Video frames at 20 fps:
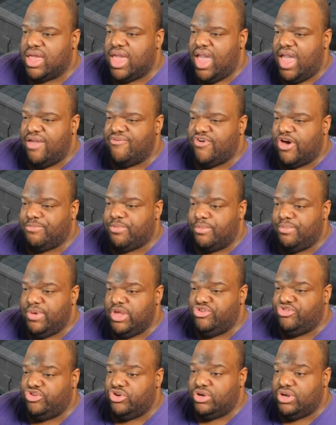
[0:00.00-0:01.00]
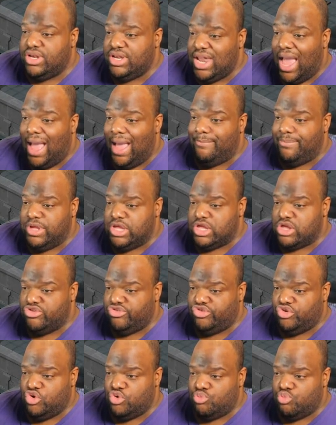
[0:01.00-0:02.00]
Cave hopper meat should not be
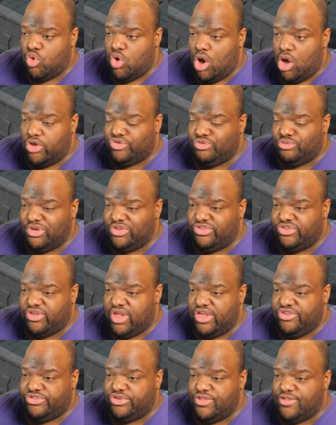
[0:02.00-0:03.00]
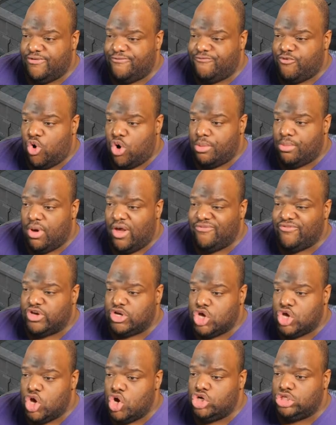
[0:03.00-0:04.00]
consumed raw. It's much tastier in the form of
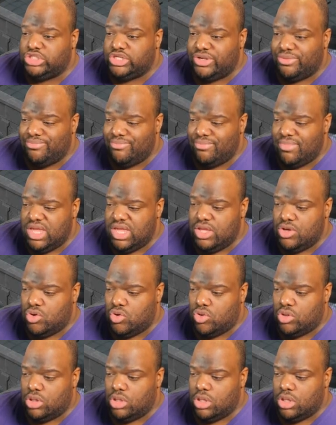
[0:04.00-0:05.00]
a cooked meal.